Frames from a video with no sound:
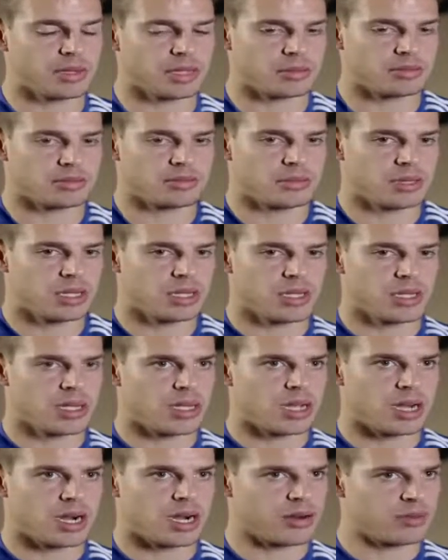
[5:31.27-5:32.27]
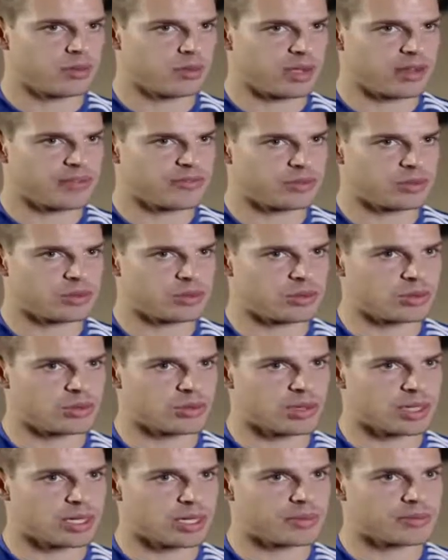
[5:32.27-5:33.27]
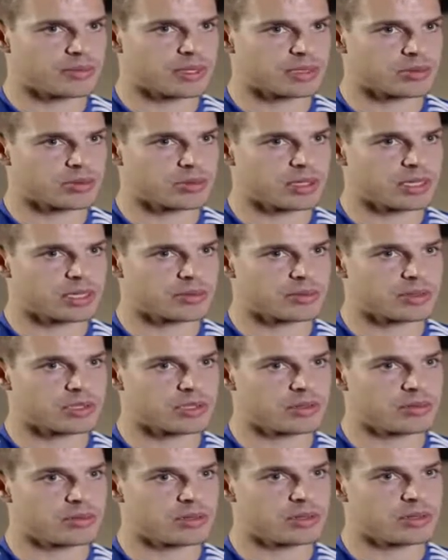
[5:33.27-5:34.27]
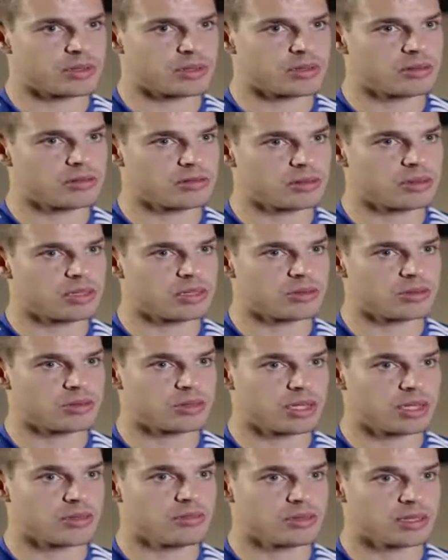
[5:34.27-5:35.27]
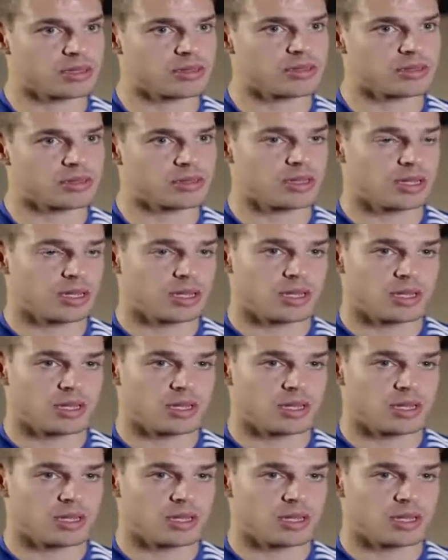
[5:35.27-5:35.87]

and we have to adapt as quick as possible into him, and